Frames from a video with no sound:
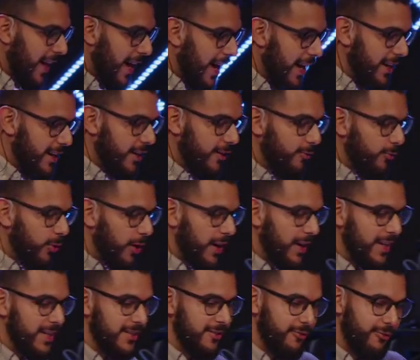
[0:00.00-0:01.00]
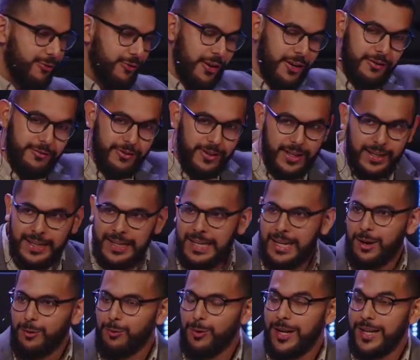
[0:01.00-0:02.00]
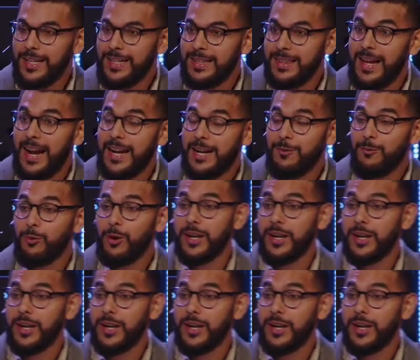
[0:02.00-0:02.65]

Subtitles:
light of what is in front of it, read it in light of